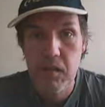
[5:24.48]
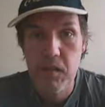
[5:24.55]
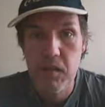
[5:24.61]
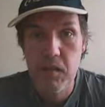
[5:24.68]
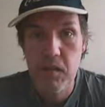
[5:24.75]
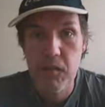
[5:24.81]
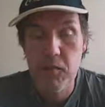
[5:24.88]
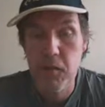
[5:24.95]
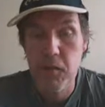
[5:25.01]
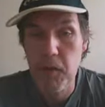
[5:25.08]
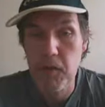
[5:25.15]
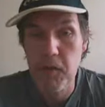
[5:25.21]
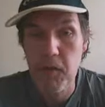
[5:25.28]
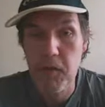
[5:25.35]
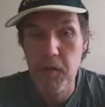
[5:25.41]
the tree
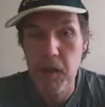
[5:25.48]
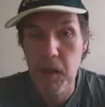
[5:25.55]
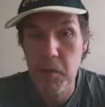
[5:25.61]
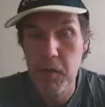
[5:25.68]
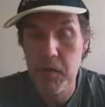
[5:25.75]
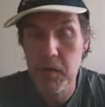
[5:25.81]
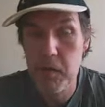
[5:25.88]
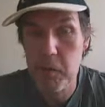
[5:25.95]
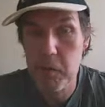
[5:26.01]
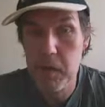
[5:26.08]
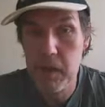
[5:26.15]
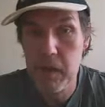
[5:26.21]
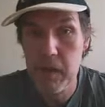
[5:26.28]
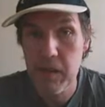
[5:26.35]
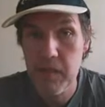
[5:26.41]
of death come into
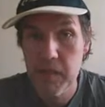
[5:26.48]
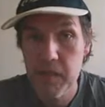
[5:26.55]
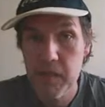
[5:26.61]
being.